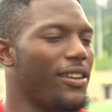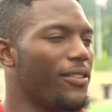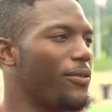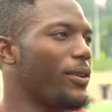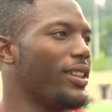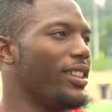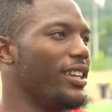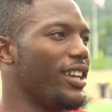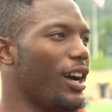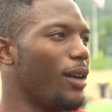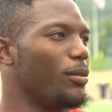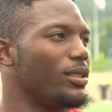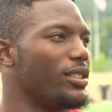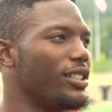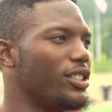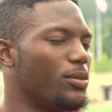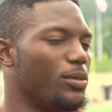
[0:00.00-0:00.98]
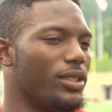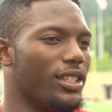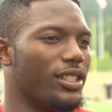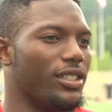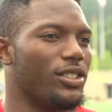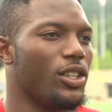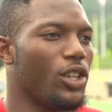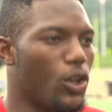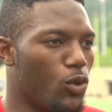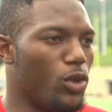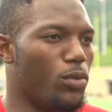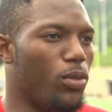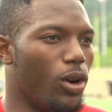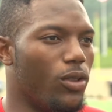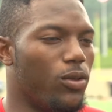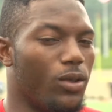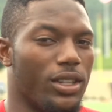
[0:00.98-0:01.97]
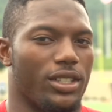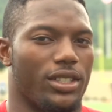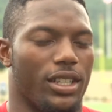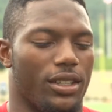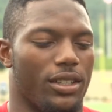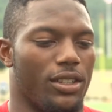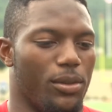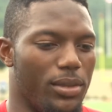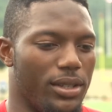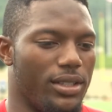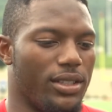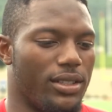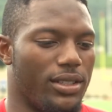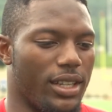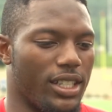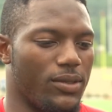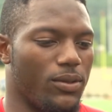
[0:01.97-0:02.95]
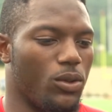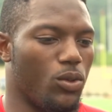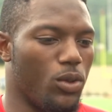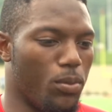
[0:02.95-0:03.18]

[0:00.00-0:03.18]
friendly competition because we both want each other to be successful.